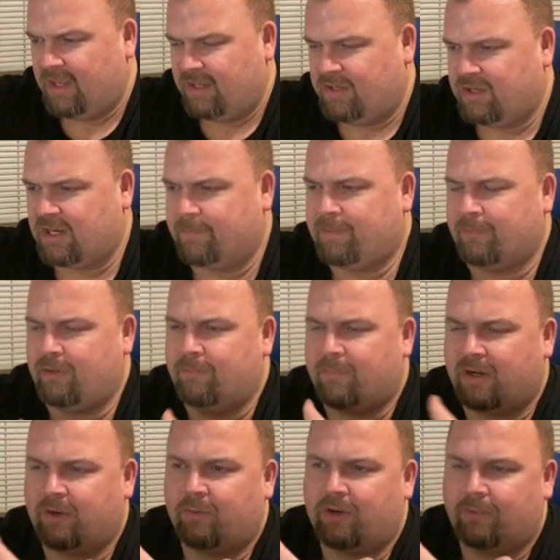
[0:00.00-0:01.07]
got to put your
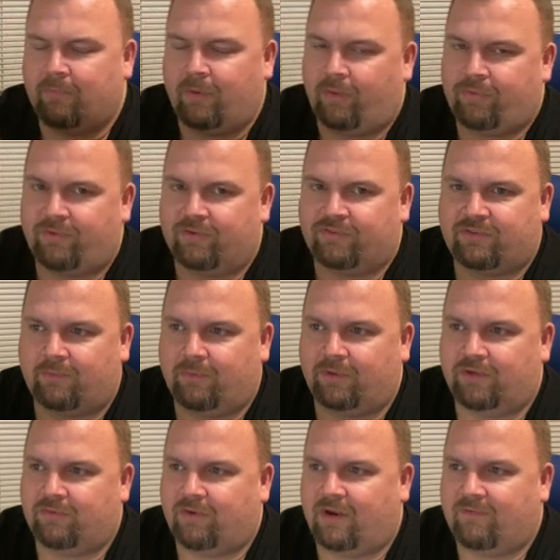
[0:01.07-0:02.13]
money where your mouth is to really
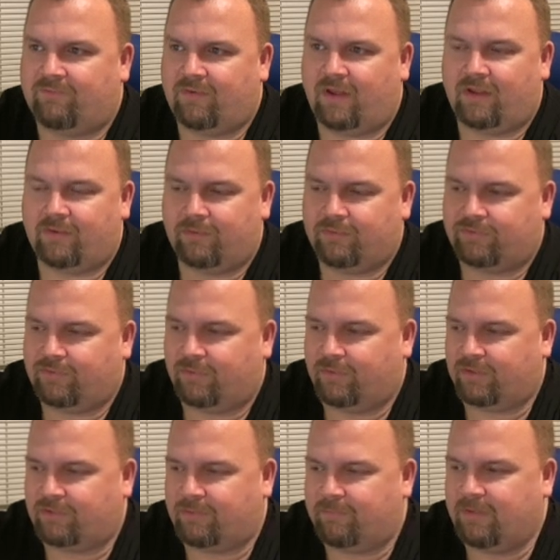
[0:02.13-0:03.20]
derive value. So,
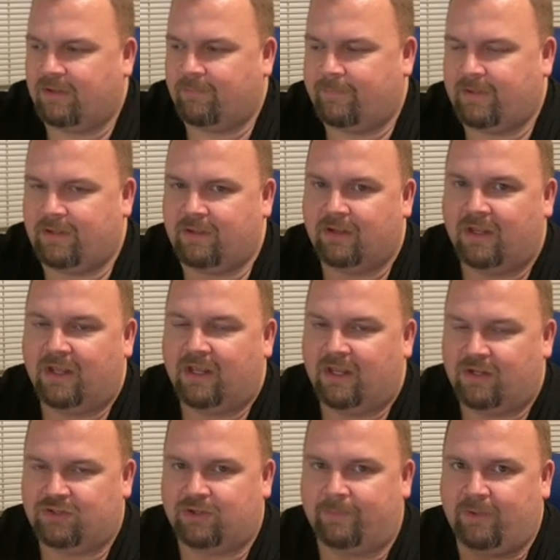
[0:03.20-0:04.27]
like, to me,
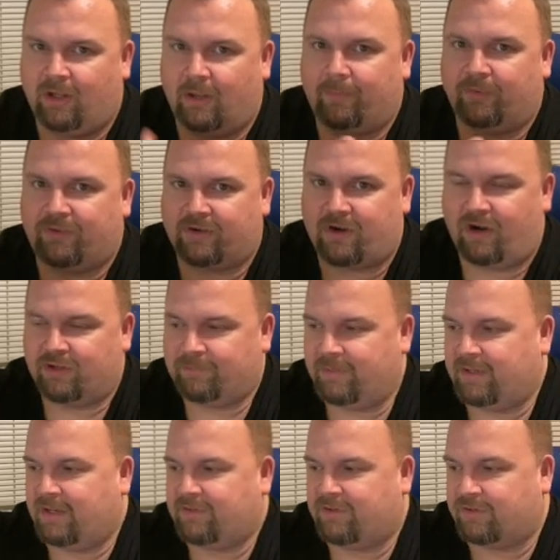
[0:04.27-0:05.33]
it should be all about the cards
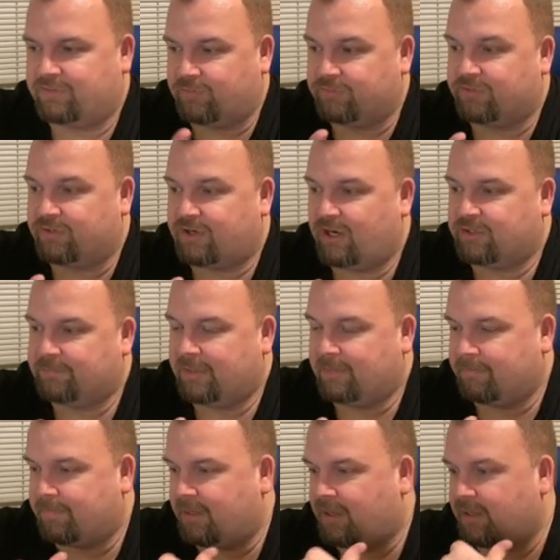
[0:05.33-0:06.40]
being entered, because those are the cards being
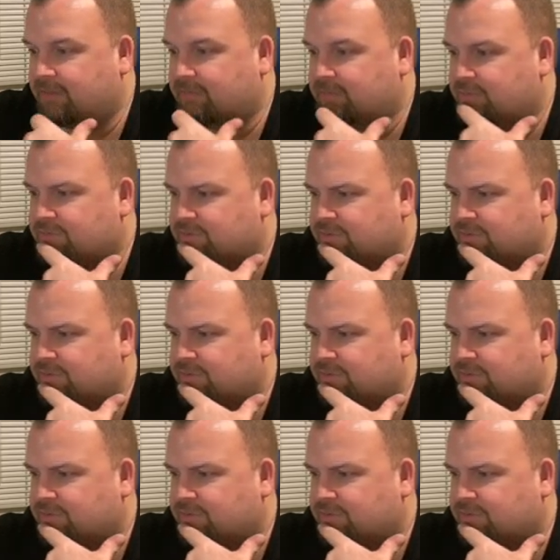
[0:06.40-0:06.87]
bought. User